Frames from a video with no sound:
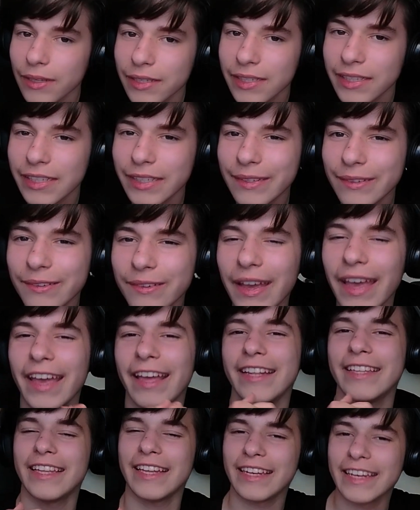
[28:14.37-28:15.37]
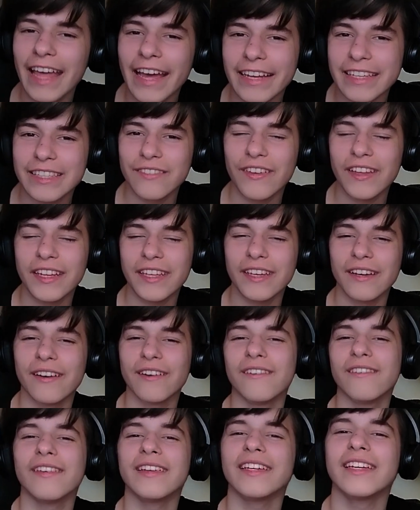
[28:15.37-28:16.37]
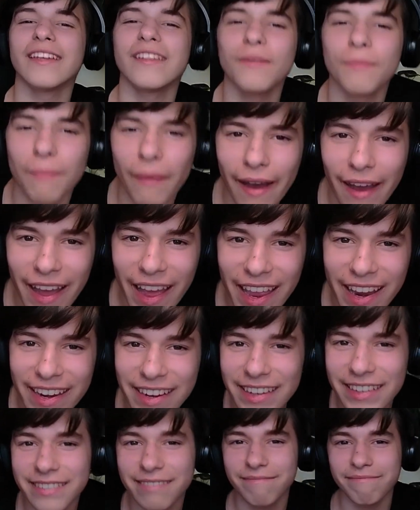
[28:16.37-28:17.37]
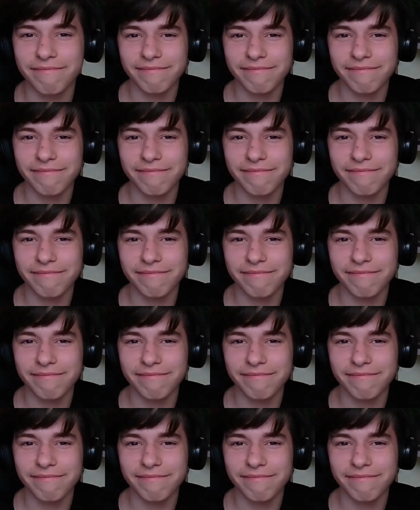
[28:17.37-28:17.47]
see you in the next video. Goodbye!